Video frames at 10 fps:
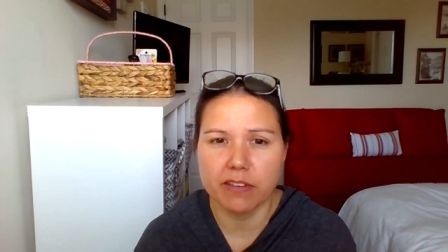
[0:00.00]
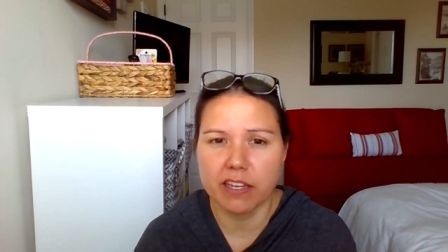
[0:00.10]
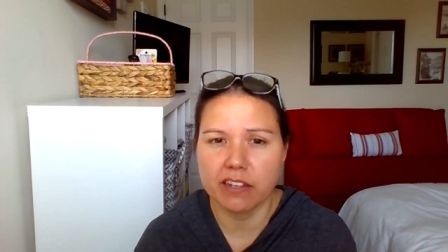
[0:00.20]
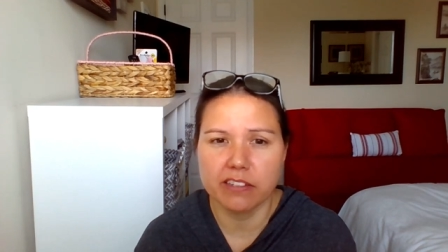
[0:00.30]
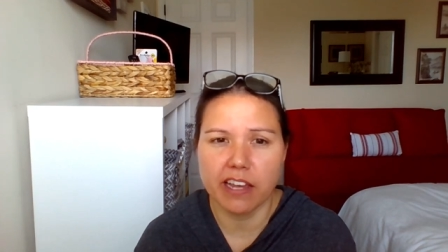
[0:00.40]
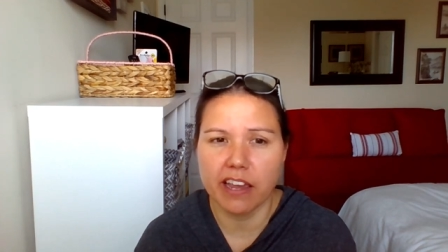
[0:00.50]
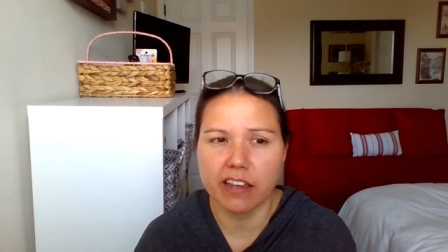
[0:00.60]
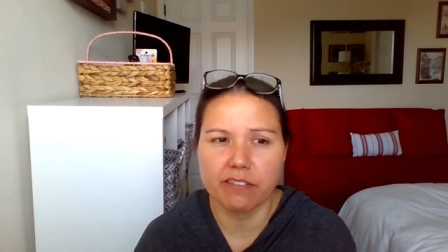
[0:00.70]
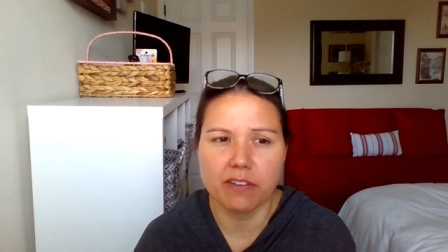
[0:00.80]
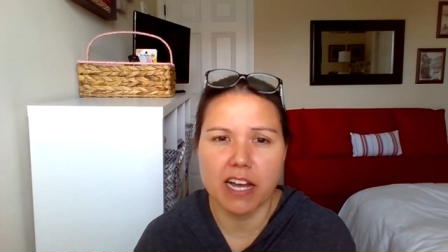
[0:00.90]
He could
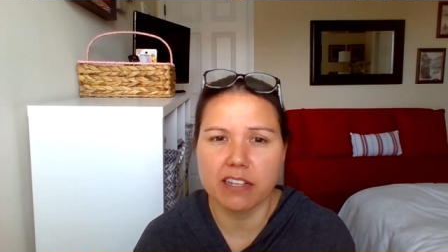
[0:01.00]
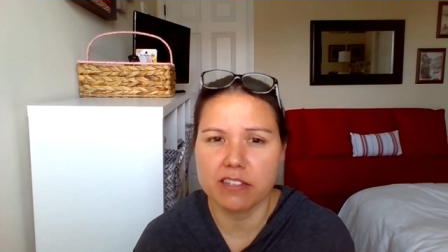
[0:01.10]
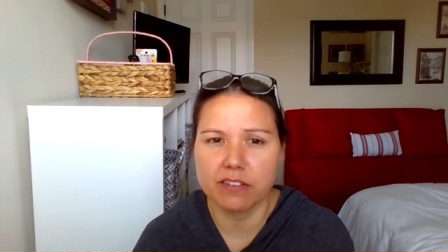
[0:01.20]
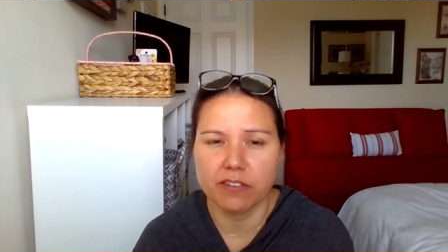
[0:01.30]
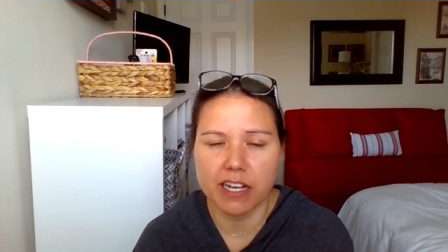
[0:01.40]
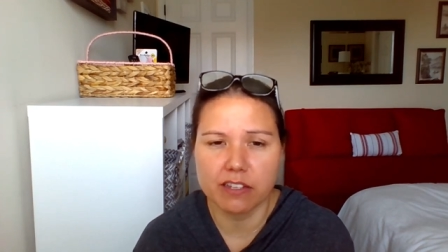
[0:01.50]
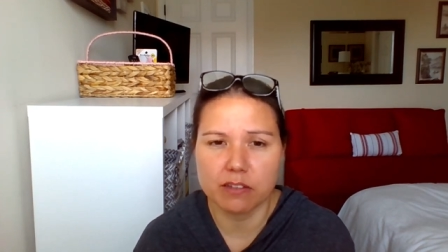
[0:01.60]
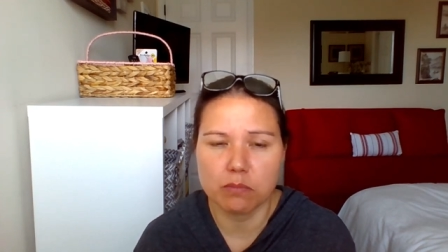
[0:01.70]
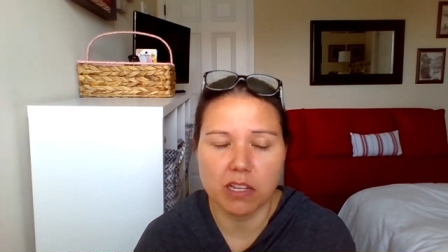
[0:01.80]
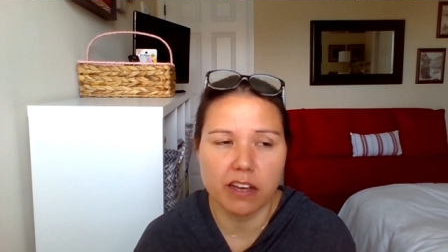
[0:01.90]
take vials and vials
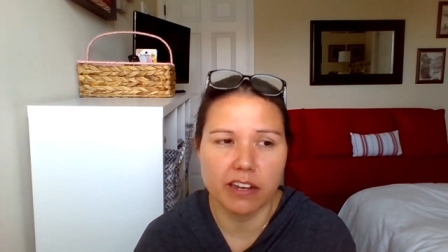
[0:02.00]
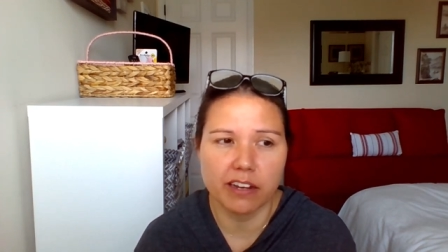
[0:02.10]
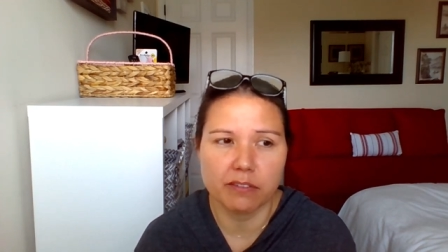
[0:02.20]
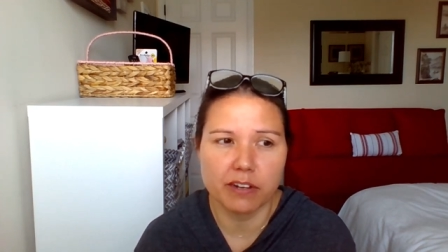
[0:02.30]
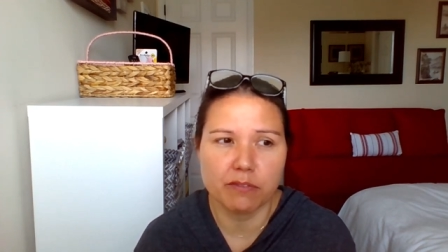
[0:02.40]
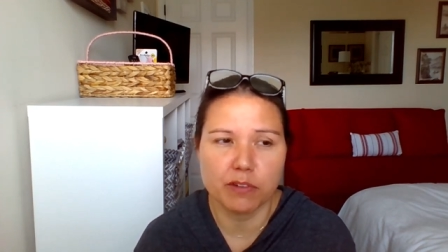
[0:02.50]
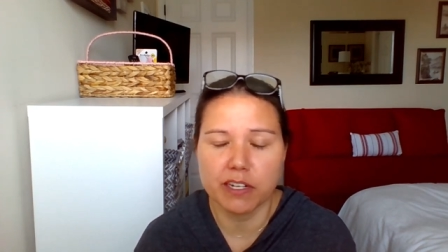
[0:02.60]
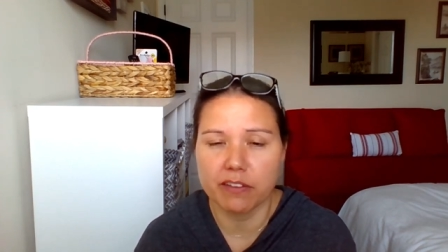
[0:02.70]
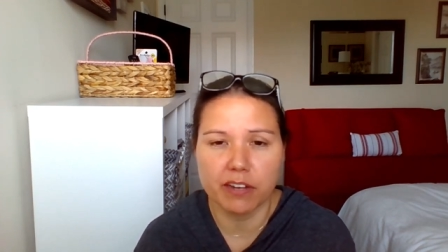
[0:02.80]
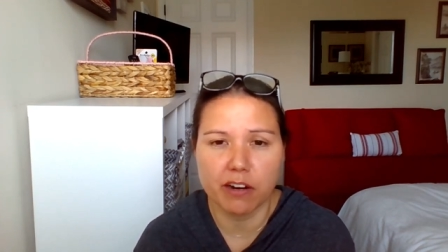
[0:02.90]
of blood and Reeve
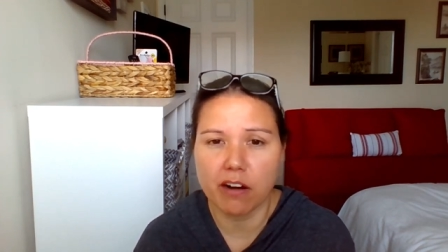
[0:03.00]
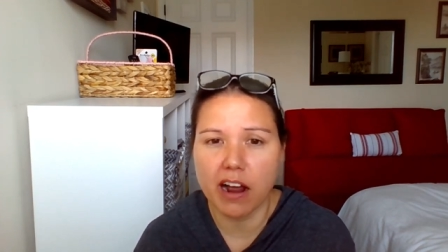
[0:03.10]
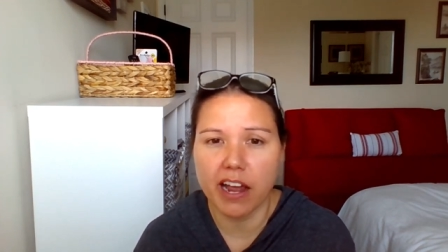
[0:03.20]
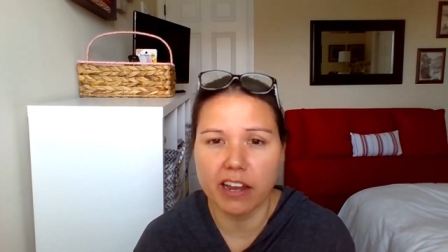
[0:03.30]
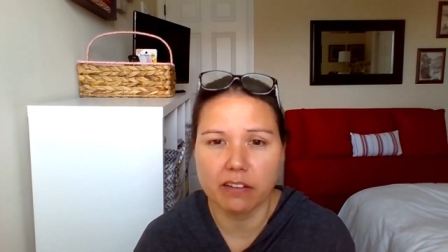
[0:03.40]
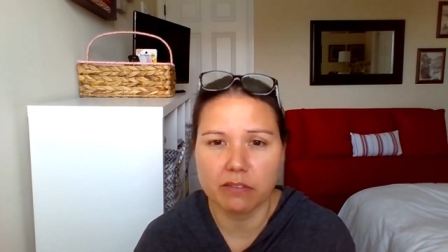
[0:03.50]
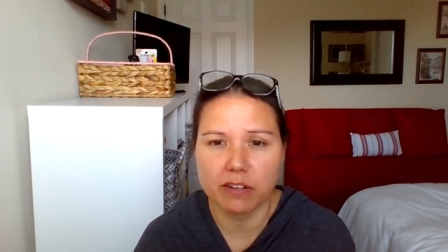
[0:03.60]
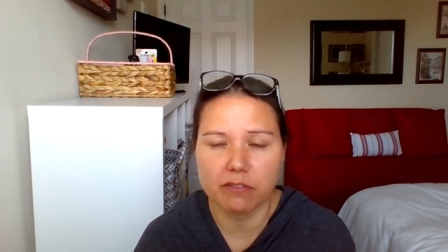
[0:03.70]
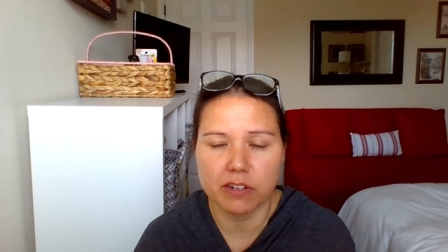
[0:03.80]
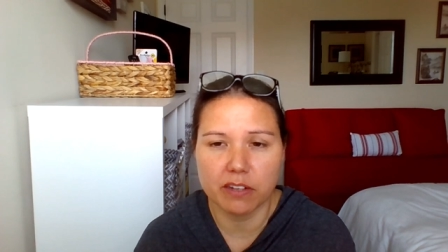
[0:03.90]
wouldn't even cry.
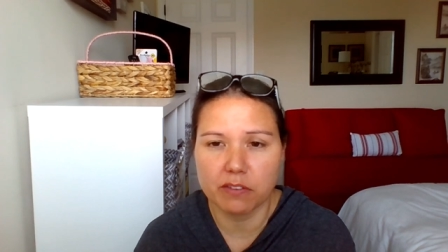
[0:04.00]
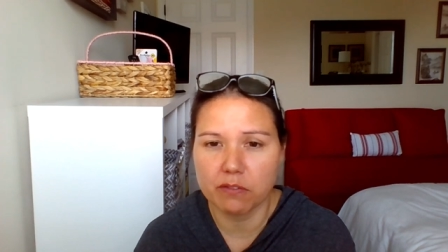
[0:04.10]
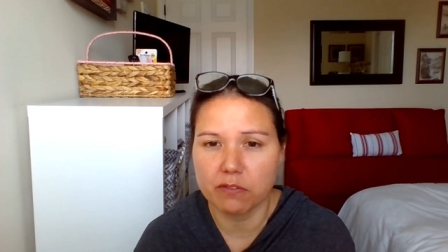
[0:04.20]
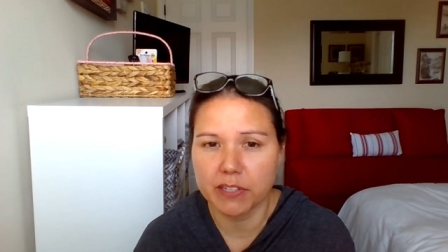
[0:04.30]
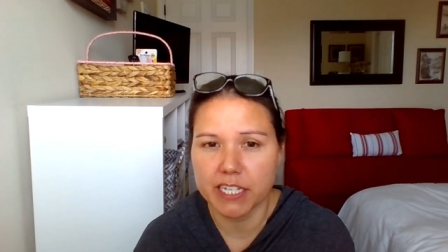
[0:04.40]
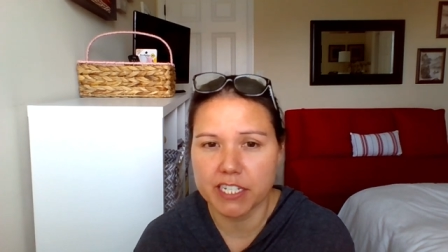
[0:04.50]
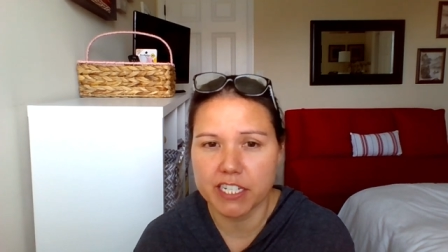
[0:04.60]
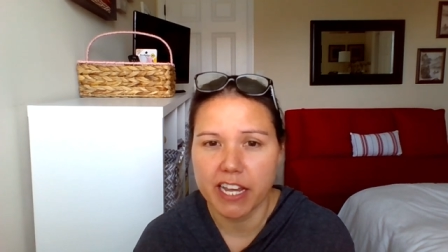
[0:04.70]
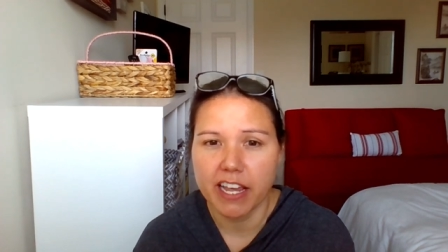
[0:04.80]
Reeve wouldn't even flinch.